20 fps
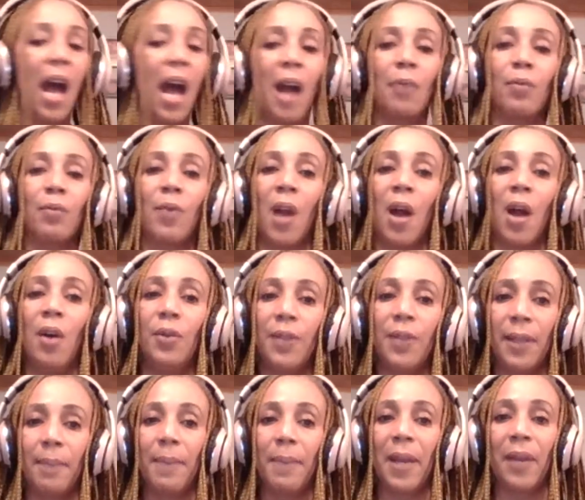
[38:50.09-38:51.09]

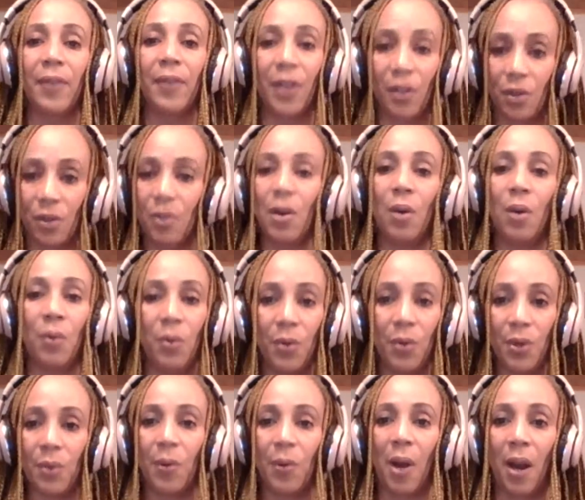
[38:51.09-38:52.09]
around Amaria, you know
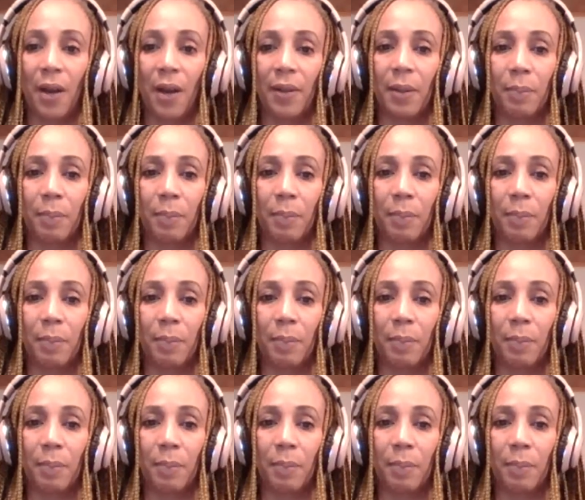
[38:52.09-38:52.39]
who you are.